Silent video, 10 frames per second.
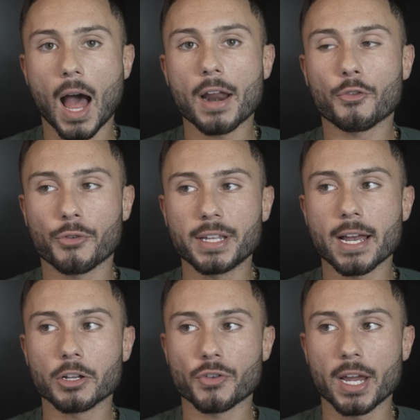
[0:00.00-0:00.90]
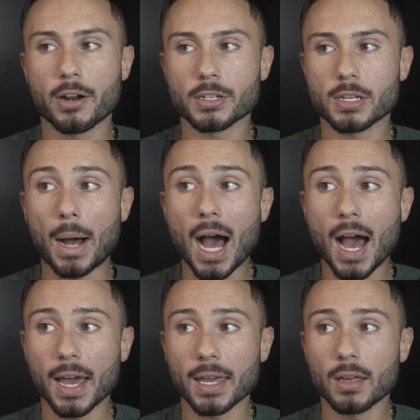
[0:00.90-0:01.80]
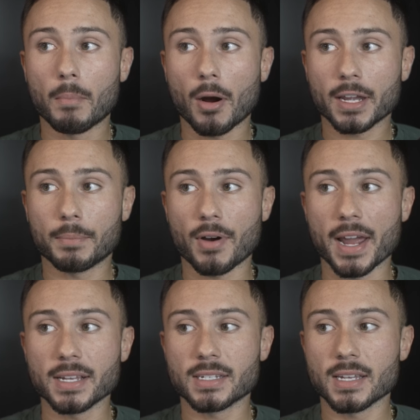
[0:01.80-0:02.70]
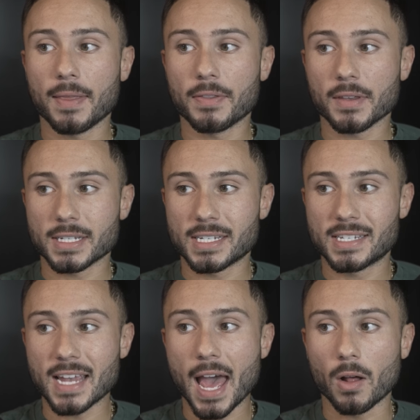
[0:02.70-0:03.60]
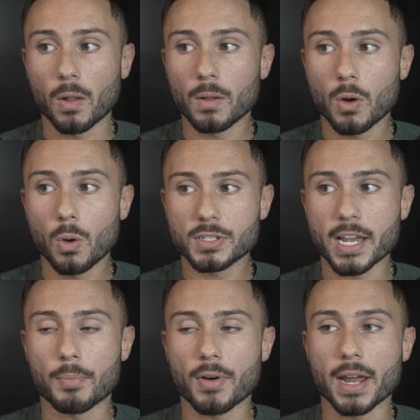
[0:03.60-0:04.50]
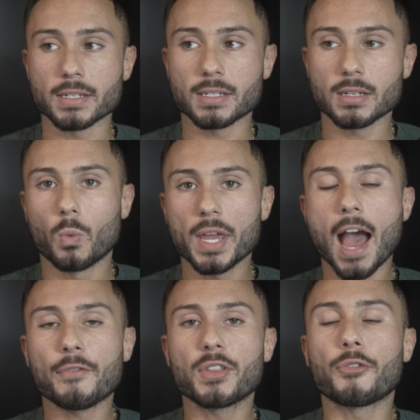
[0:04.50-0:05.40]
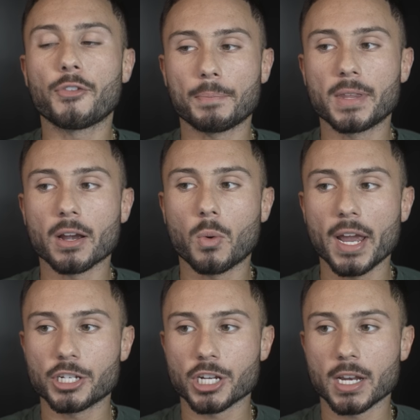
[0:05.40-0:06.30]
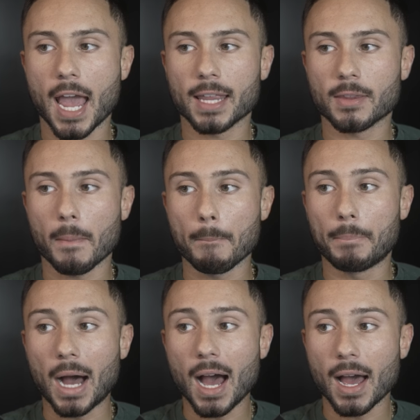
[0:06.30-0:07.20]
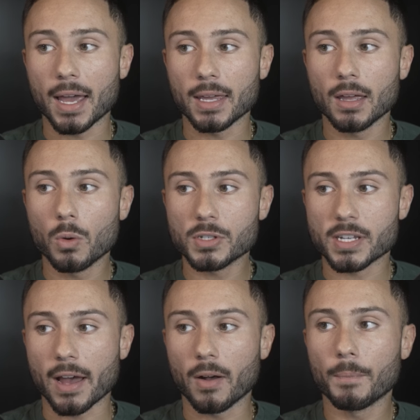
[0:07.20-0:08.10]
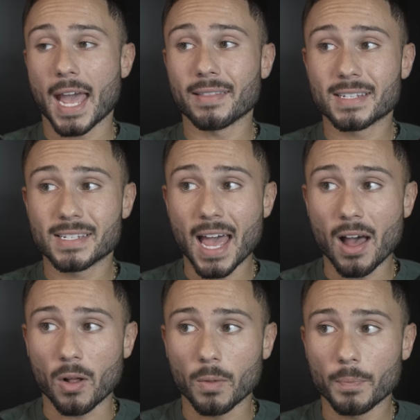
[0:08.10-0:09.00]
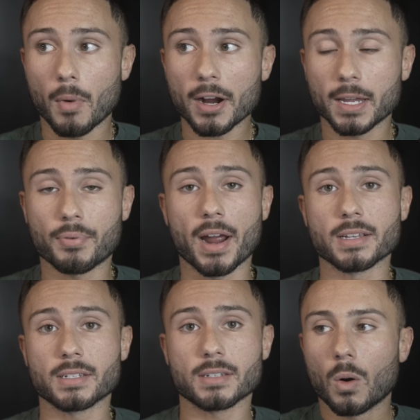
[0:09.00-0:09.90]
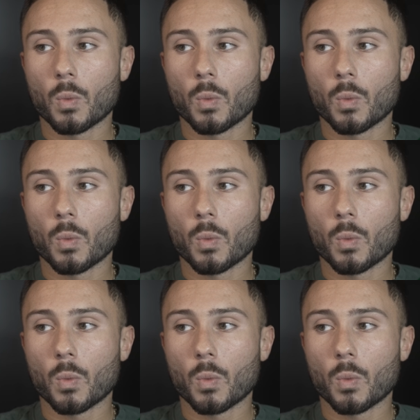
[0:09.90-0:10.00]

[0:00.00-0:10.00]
lot of retail traders buy market price and sell wholesale price. We have to flip the equation and buy wholesale and sell market price.